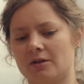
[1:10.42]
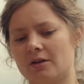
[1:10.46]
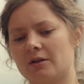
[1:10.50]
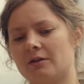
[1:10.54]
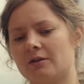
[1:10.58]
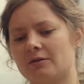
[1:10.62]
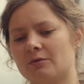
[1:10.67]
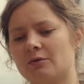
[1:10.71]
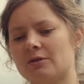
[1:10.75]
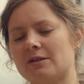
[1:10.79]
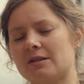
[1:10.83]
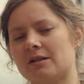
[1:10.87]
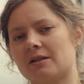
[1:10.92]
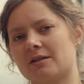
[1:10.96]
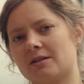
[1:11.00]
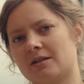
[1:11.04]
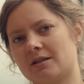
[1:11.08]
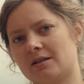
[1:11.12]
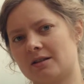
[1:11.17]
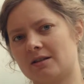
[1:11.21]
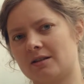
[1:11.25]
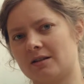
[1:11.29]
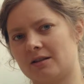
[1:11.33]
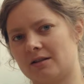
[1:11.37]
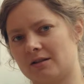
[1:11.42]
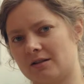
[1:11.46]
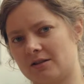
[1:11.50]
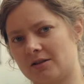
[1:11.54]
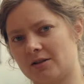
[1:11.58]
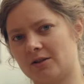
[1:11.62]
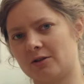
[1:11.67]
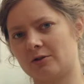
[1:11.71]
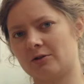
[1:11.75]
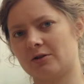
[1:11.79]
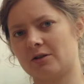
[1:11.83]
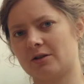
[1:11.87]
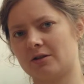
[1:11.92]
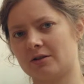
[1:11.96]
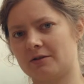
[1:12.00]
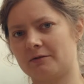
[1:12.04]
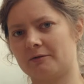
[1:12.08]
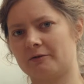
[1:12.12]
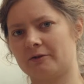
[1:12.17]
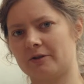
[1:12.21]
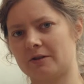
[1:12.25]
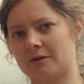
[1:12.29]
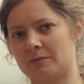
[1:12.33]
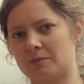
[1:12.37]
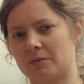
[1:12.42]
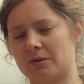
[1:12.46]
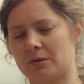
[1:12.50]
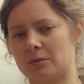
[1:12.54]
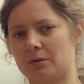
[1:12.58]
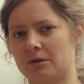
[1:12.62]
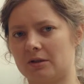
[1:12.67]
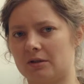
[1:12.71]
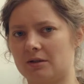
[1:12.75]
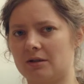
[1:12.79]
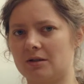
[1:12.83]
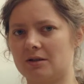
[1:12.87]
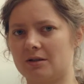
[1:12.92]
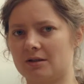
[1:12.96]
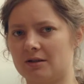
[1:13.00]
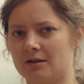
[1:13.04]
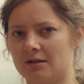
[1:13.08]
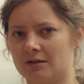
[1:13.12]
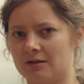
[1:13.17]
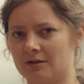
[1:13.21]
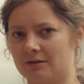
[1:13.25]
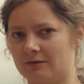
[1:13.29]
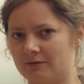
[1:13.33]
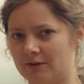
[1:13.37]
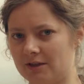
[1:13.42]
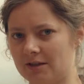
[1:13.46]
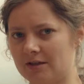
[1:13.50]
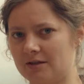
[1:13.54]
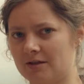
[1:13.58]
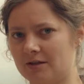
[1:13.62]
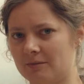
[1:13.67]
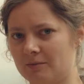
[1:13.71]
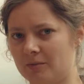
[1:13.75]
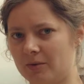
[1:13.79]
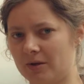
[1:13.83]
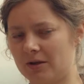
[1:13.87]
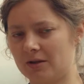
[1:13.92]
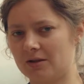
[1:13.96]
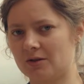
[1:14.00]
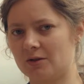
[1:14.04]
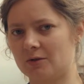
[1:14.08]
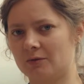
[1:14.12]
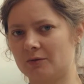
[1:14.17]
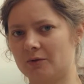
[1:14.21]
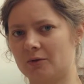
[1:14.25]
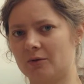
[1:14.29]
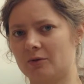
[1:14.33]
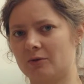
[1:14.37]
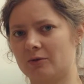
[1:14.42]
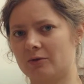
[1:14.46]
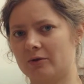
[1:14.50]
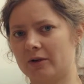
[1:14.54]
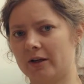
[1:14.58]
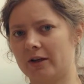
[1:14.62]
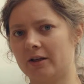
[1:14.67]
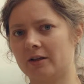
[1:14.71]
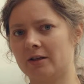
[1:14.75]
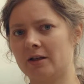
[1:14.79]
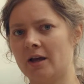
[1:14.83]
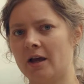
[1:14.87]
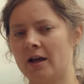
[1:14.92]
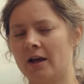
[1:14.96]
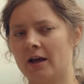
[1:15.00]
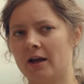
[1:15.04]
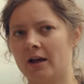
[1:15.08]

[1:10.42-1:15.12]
it was existing a certain difference between eastern and western parts of Ukraine,